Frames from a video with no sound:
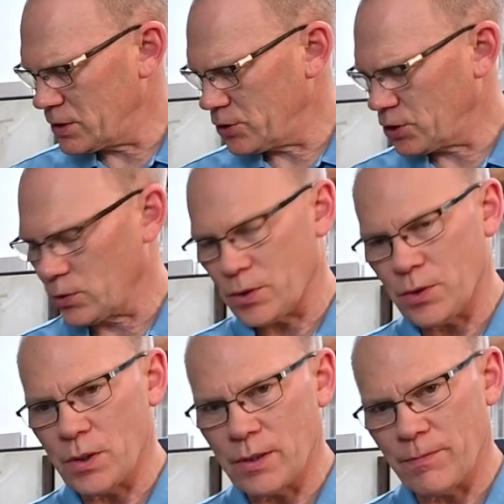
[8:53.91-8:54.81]
digital
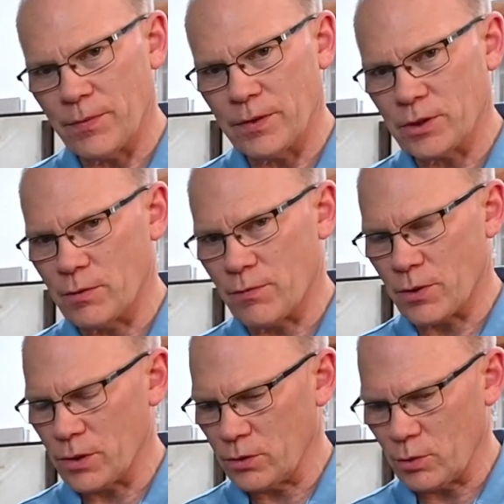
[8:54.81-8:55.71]
unit, and it's going to
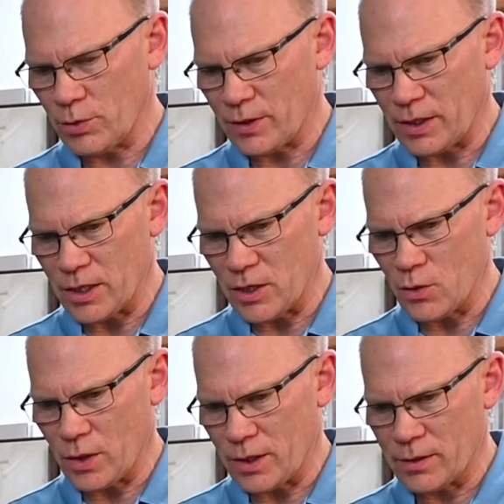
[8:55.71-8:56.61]
vary a little bit on the
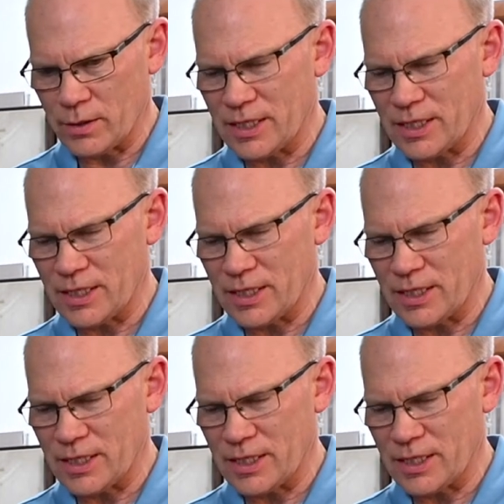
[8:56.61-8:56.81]
unit,